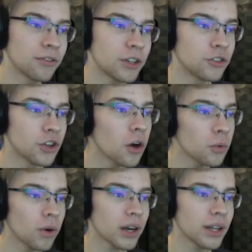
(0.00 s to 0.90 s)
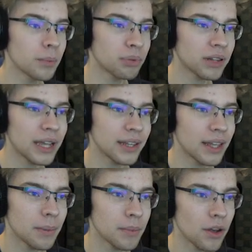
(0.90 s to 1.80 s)
if you don't want to play
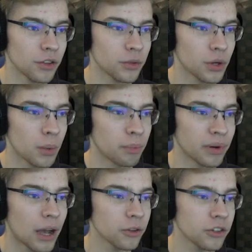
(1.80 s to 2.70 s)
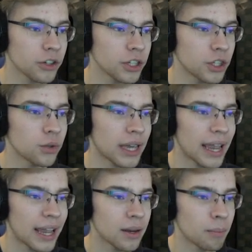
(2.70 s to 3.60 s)
them through a browser, you
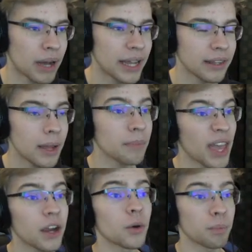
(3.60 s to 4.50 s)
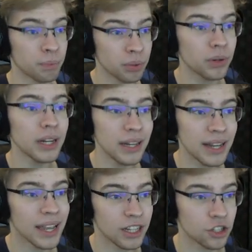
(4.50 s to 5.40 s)
can buy them. They are pretty
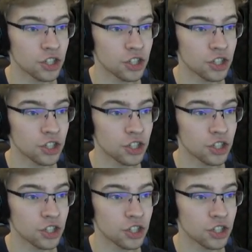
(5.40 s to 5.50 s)
dang